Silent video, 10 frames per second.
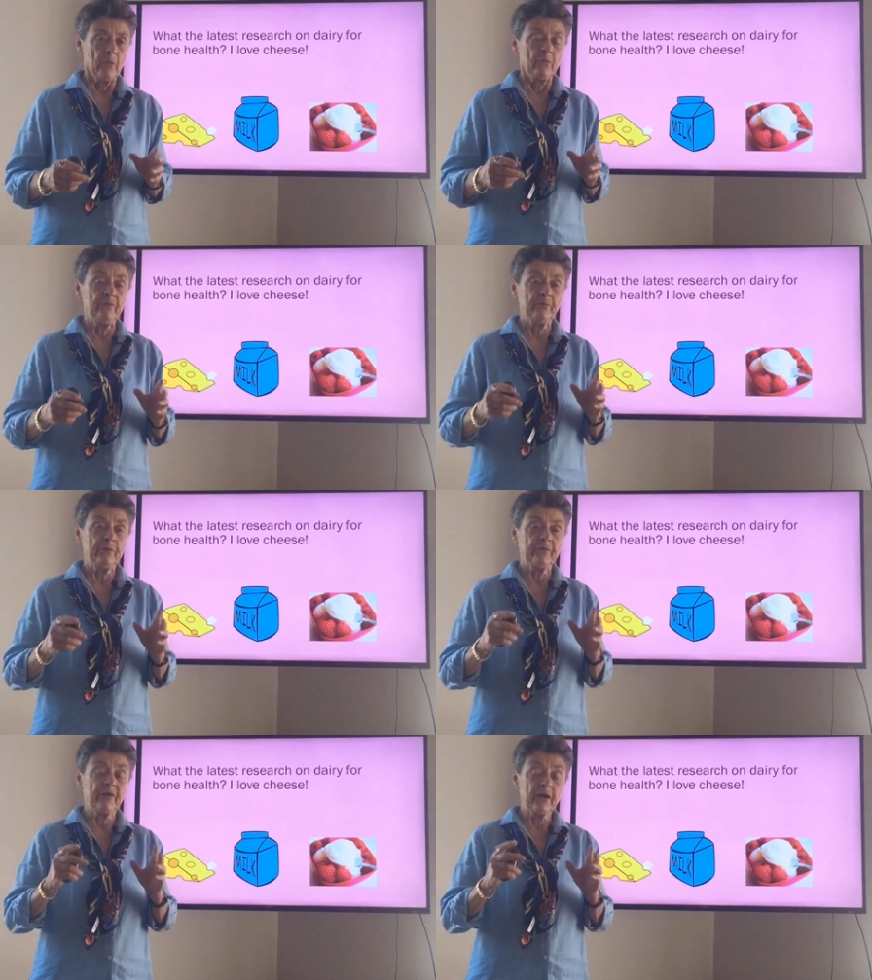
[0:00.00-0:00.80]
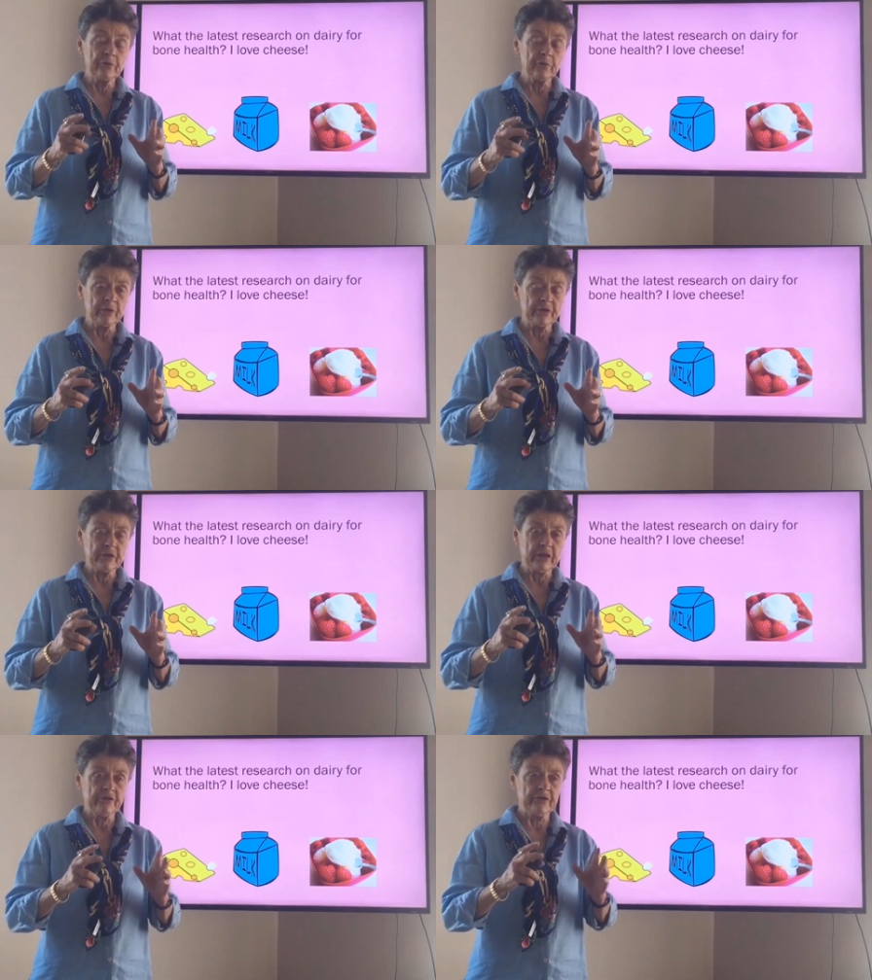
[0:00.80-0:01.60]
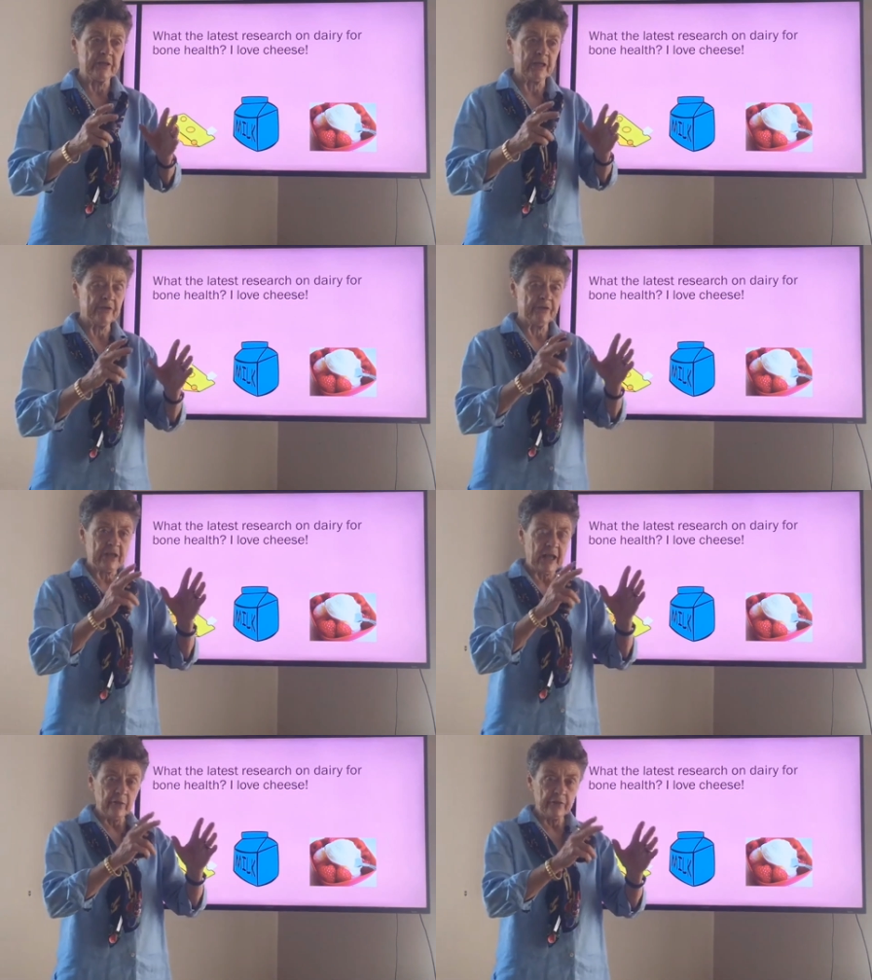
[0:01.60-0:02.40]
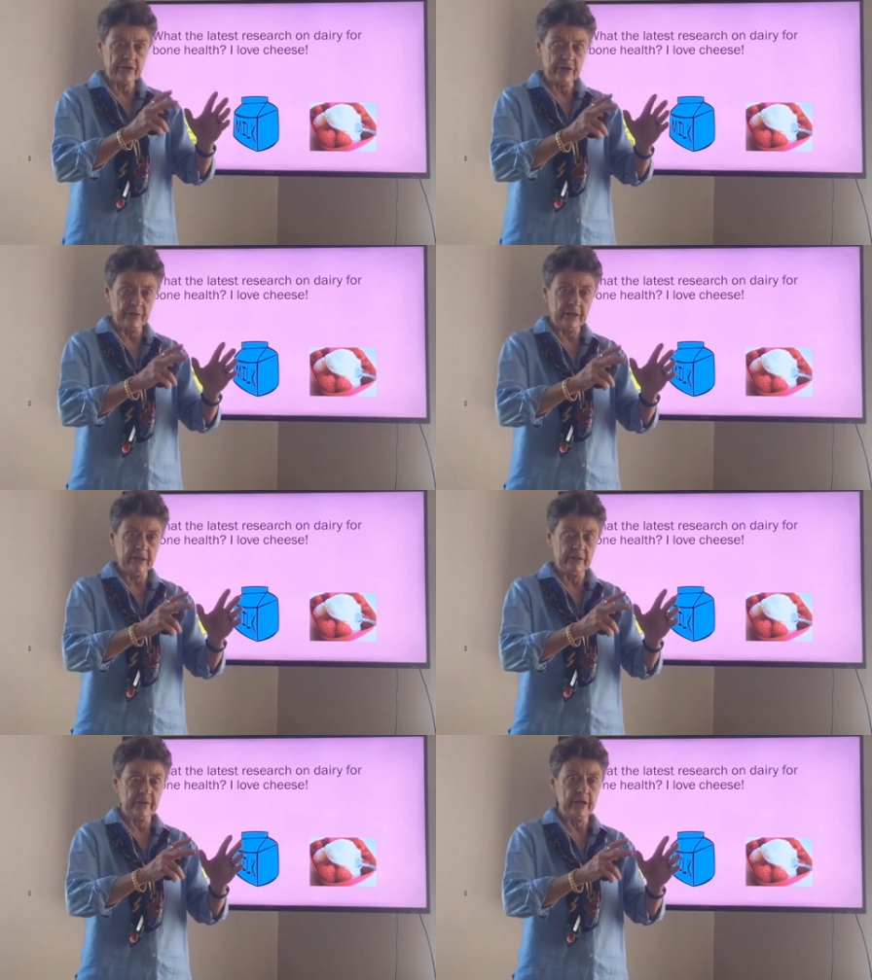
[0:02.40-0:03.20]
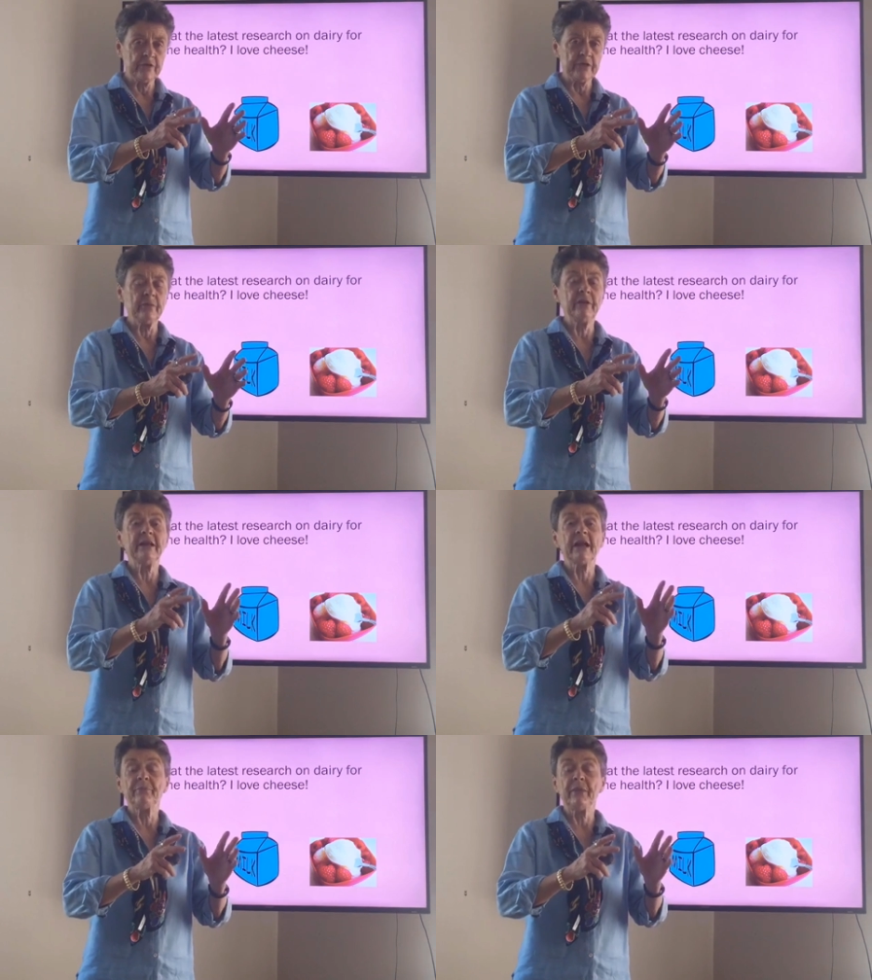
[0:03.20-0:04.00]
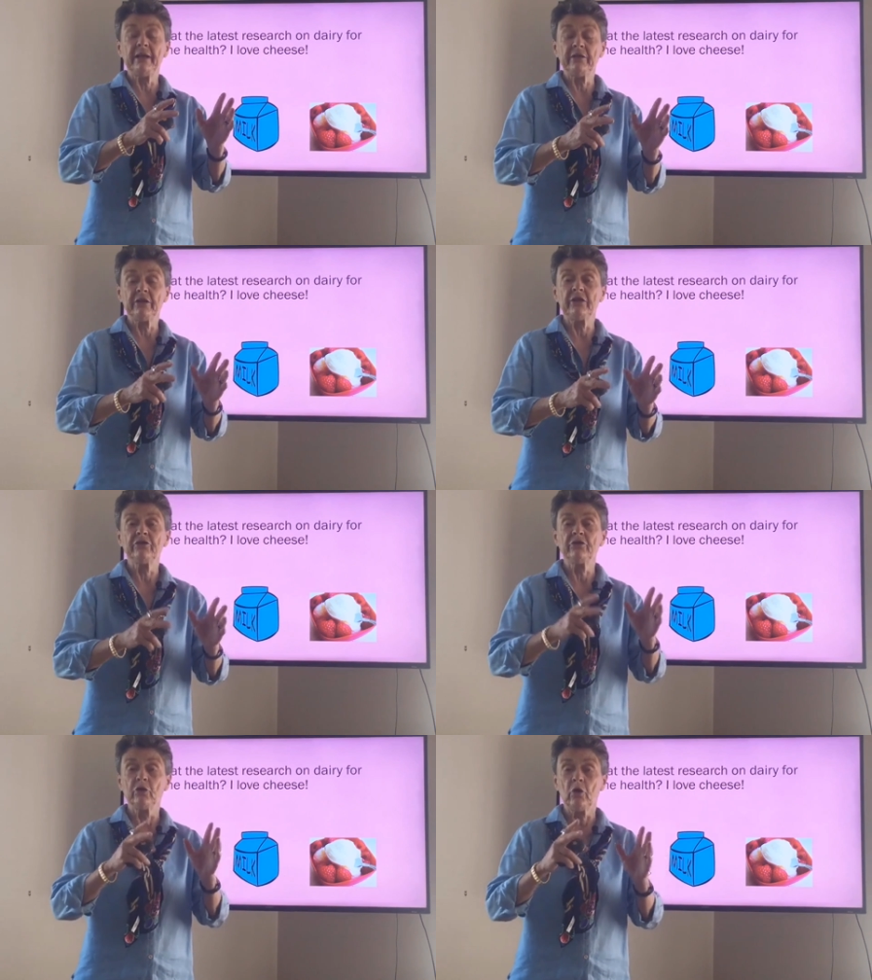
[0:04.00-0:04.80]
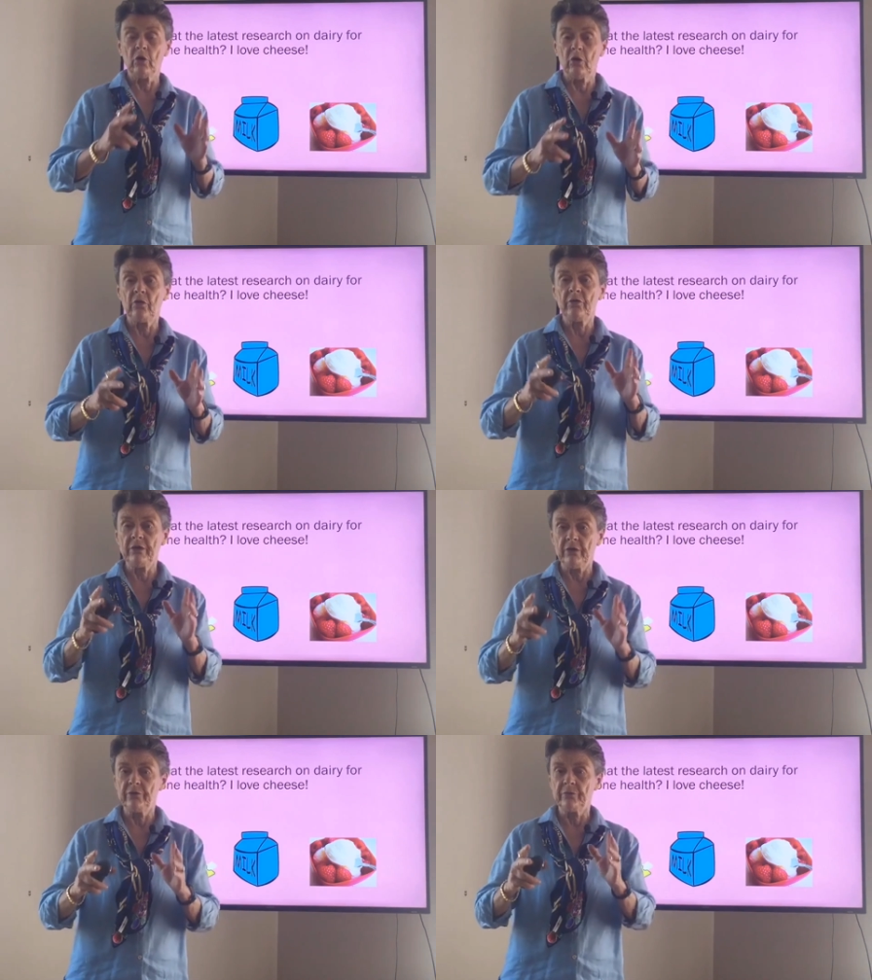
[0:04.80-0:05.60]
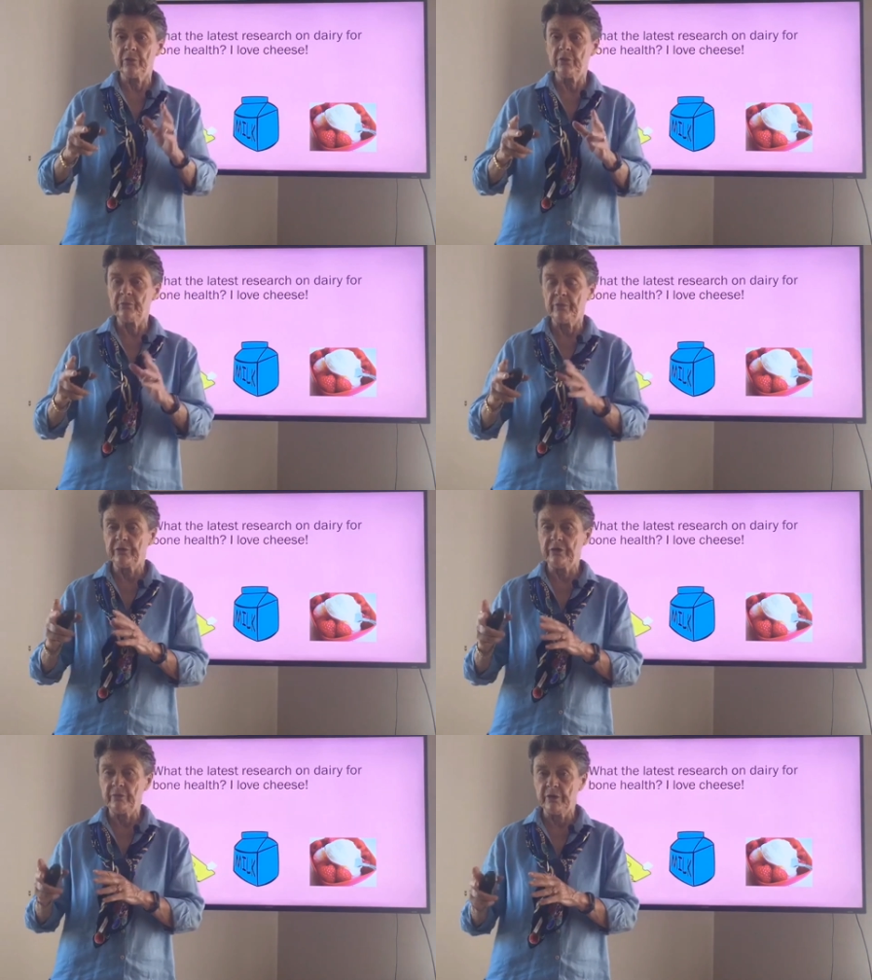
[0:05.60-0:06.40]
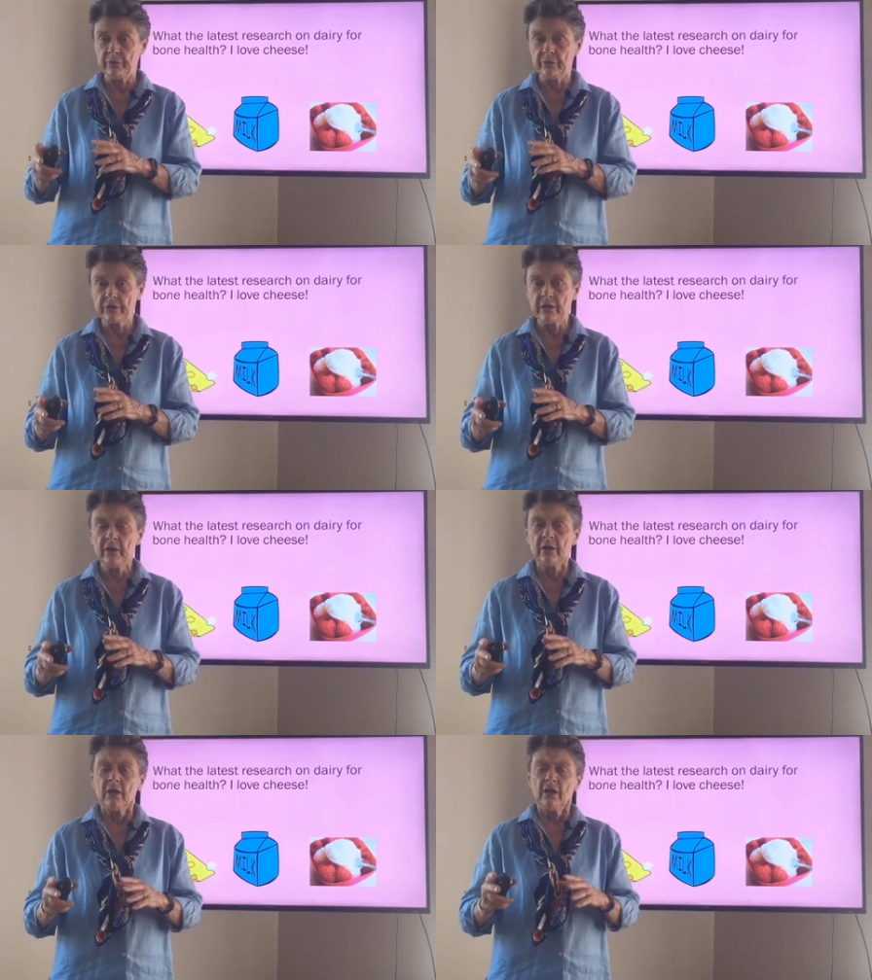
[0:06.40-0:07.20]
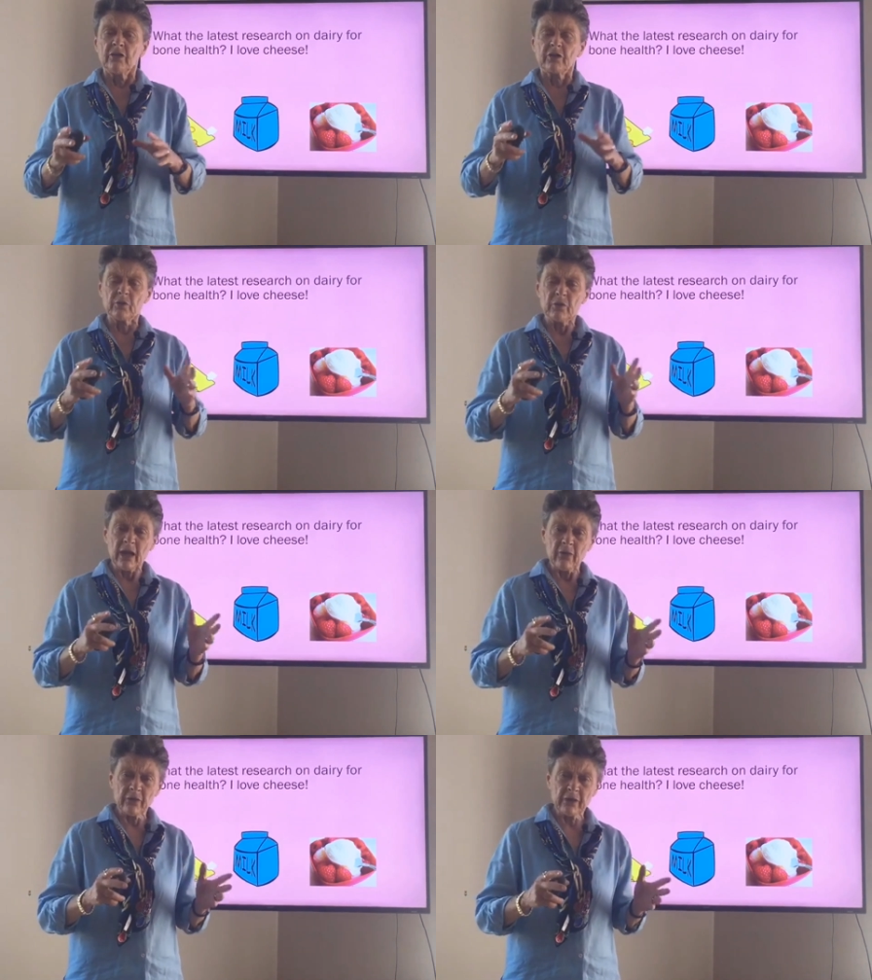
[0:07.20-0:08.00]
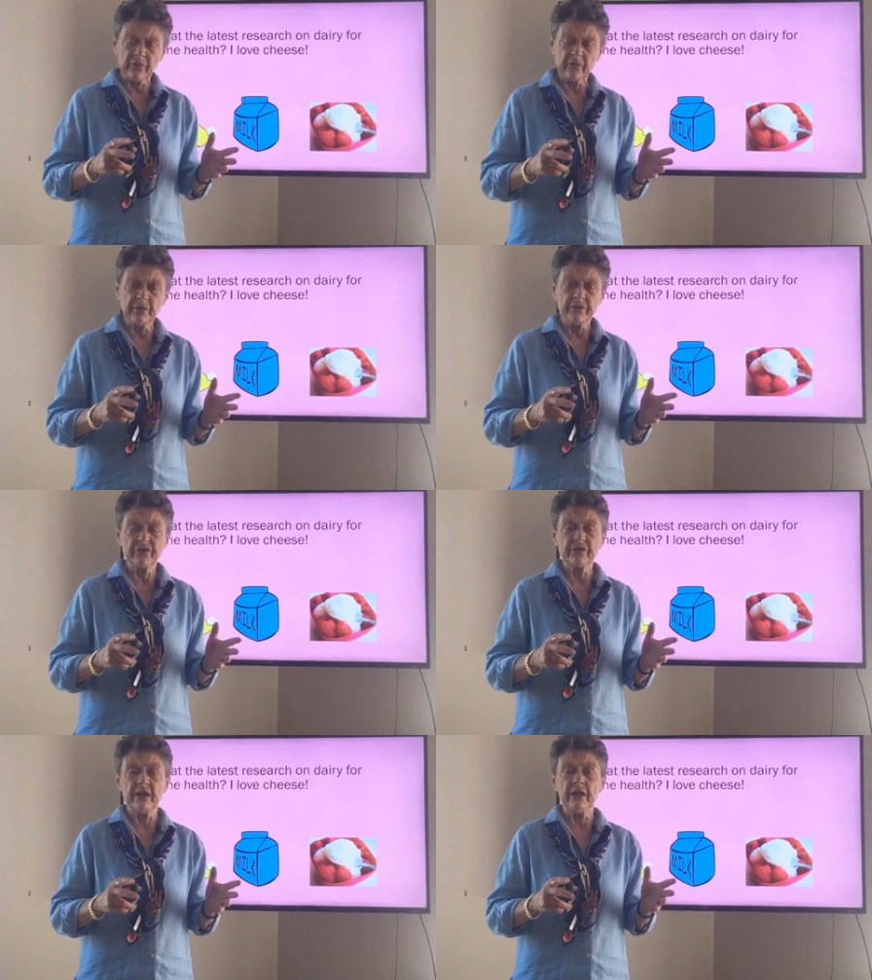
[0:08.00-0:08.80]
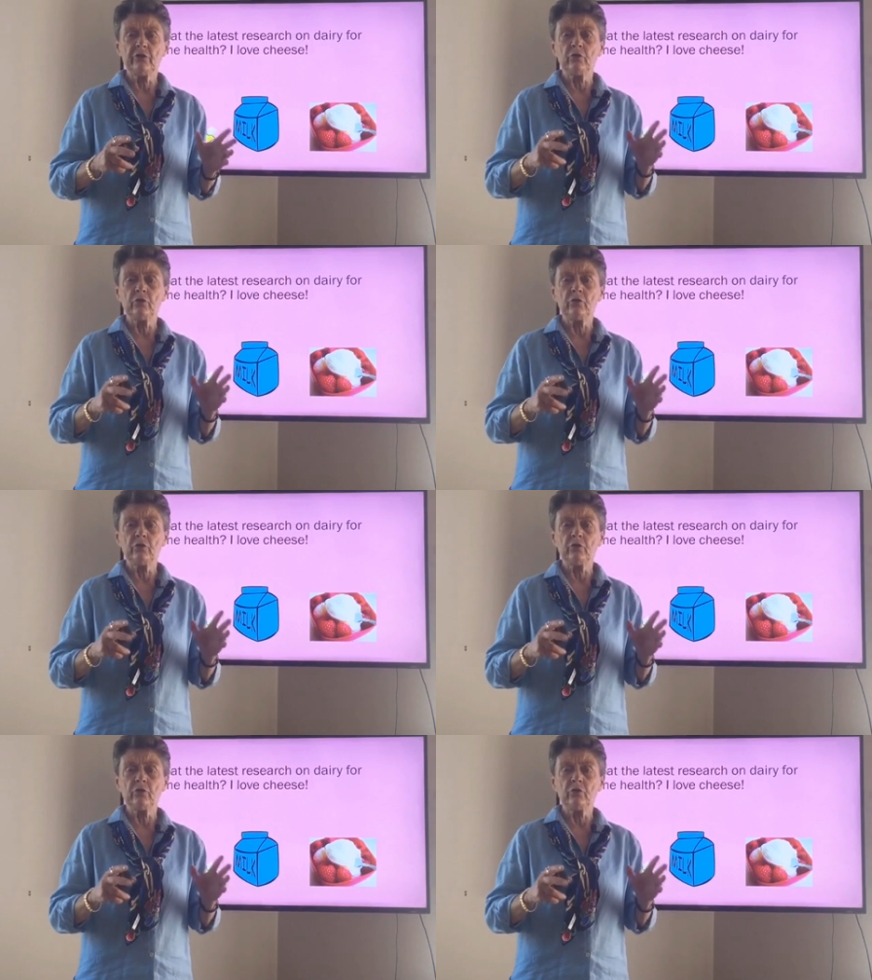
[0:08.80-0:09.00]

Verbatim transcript: we put far too much attention on calcium, getting enough calcium, and not paying attention to all the other bone building minerals. So now the government is saying